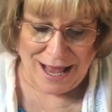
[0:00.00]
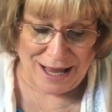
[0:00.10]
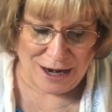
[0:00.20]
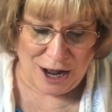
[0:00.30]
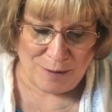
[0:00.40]

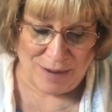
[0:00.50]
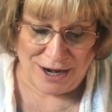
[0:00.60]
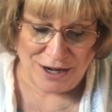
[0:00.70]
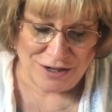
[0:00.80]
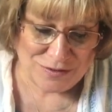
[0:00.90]
And
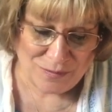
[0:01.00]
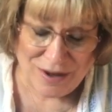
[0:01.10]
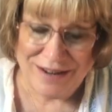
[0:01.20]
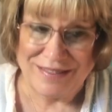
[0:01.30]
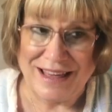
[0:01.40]
I just
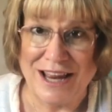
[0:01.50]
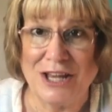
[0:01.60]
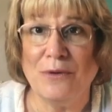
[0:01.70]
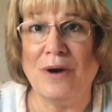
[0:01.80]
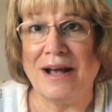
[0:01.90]
want to thank
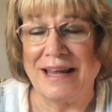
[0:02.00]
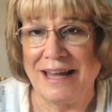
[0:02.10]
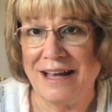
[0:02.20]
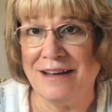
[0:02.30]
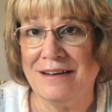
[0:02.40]
you
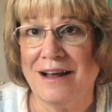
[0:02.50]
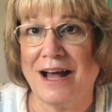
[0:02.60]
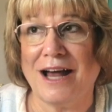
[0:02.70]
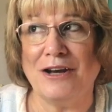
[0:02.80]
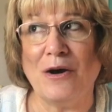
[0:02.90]
again.
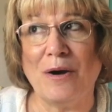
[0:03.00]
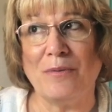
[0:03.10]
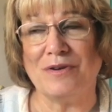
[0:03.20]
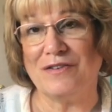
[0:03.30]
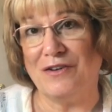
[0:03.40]
I know I
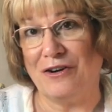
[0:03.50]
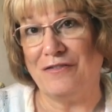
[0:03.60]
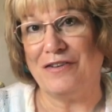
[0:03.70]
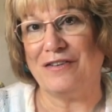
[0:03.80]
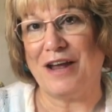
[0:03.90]
was
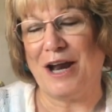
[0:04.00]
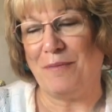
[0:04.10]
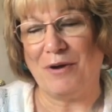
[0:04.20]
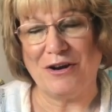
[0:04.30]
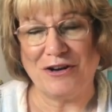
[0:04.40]
nervous, and
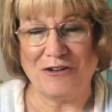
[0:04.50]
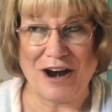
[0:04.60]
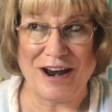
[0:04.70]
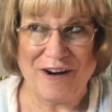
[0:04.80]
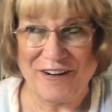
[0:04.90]
I'm going to
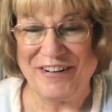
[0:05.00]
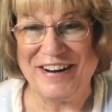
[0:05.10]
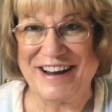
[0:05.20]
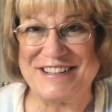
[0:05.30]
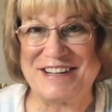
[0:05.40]
try harder
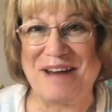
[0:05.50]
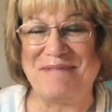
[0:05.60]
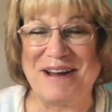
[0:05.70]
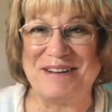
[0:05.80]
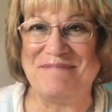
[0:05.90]
next time
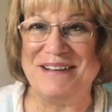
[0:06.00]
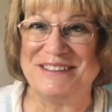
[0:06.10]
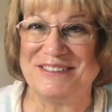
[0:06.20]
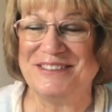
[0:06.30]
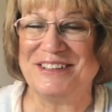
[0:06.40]
not to be
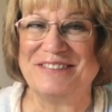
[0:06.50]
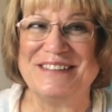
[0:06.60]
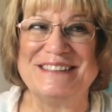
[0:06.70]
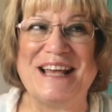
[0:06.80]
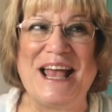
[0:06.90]
so
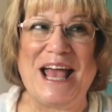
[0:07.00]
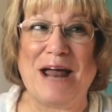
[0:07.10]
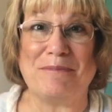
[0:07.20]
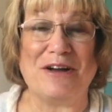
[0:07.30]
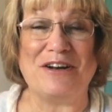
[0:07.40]
nervous.
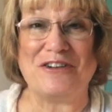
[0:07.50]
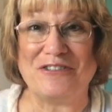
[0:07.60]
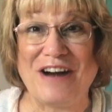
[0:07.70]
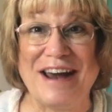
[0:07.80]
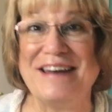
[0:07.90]
I'm going to
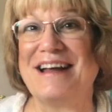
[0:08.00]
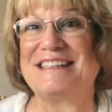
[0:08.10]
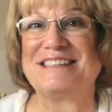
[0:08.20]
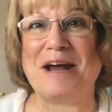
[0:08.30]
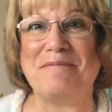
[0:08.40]
try
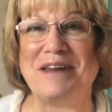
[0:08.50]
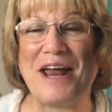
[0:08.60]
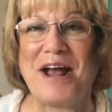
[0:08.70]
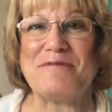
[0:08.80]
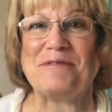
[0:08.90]
next time to
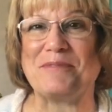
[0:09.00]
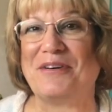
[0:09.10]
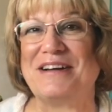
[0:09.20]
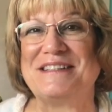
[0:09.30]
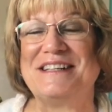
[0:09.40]
have some
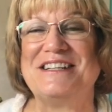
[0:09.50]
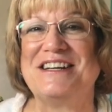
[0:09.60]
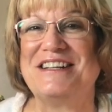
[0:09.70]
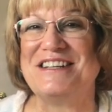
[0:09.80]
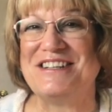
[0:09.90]

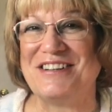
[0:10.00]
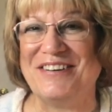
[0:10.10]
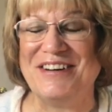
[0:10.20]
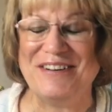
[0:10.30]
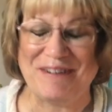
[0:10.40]
cross-stitching to
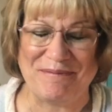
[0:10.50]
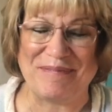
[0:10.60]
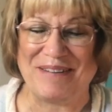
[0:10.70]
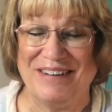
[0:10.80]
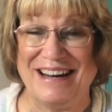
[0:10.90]
show you. I'm
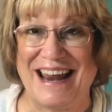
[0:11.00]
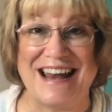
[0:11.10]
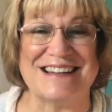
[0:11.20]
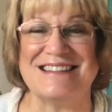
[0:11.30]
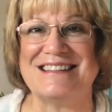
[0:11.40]
really
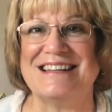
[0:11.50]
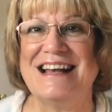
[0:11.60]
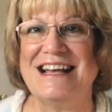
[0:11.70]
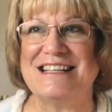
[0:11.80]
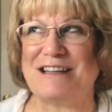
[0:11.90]
anxious to
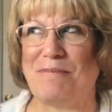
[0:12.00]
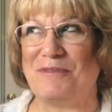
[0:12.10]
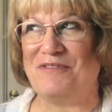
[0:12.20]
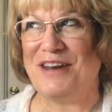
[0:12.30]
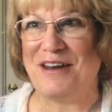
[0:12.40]
stop
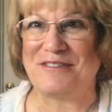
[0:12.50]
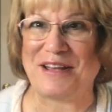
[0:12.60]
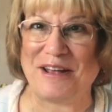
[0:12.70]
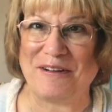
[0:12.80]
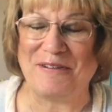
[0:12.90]
the video so
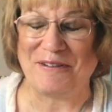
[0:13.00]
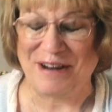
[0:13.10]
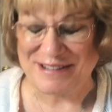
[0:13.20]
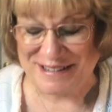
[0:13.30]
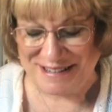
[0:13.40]
I can go
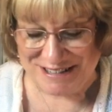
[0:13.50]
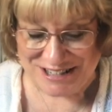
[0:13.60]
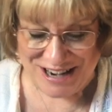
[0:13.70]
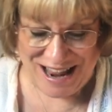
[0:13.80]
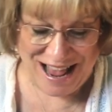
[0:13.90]
cross-stitch.